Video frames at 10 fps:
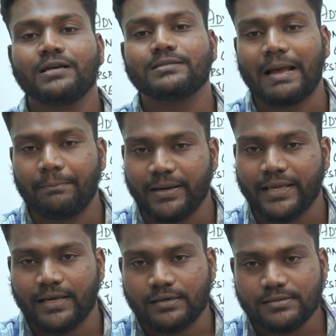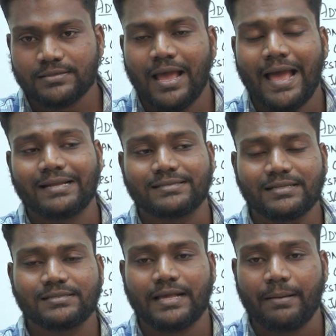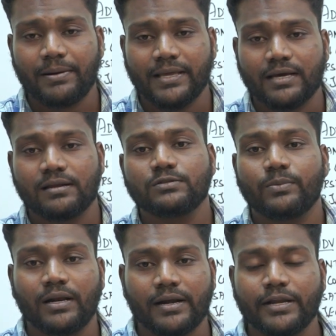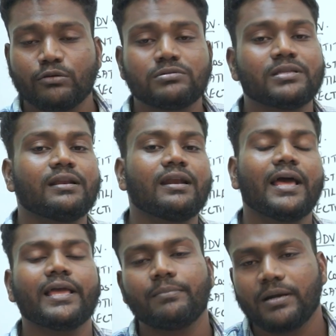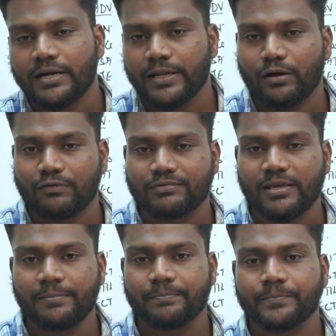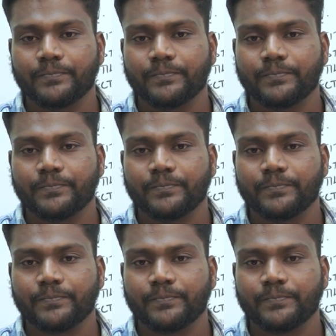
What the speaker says: sampling errors, and such sampling errors will reduce the reliability of the